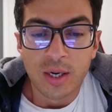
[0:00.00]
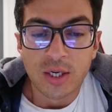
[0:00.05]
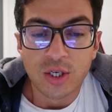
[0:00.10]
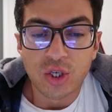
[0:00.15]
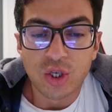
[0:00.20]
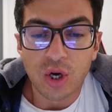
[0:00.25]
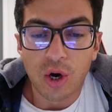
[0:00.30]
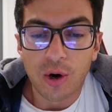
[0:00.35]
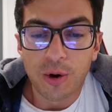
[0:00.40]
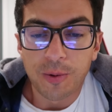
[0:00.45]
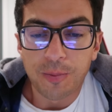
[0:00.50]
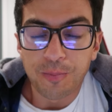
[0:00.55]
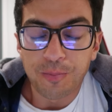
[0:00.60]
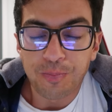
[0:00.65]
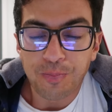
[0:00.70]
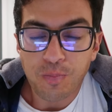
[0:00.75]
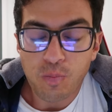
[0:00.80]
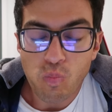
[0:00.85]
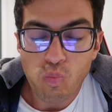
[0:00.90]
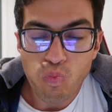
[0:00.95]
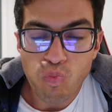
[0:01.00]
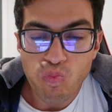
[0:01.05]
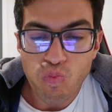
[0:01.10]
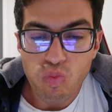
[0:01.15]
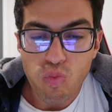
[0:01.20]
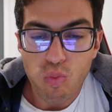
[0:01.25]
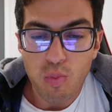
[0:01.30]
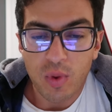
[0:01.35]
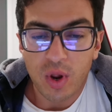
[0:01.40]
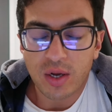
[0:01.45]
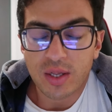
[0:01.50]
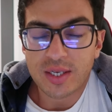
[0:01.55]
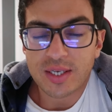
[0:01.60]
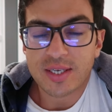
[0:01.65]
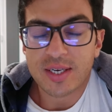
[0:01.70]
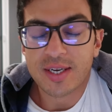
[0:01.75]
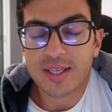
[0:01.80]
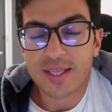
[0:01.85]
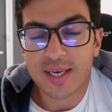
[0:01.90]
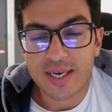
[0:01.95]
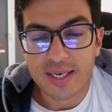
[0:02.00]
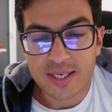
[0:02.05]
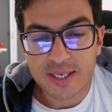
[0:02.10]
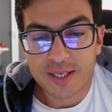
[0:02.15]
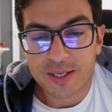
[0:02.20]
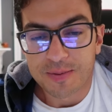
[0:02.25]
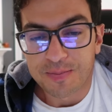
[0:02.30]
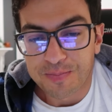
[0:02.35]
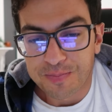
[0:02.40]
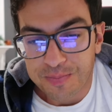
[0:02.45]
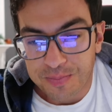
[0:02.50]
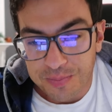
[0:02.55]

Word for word: So listen to this.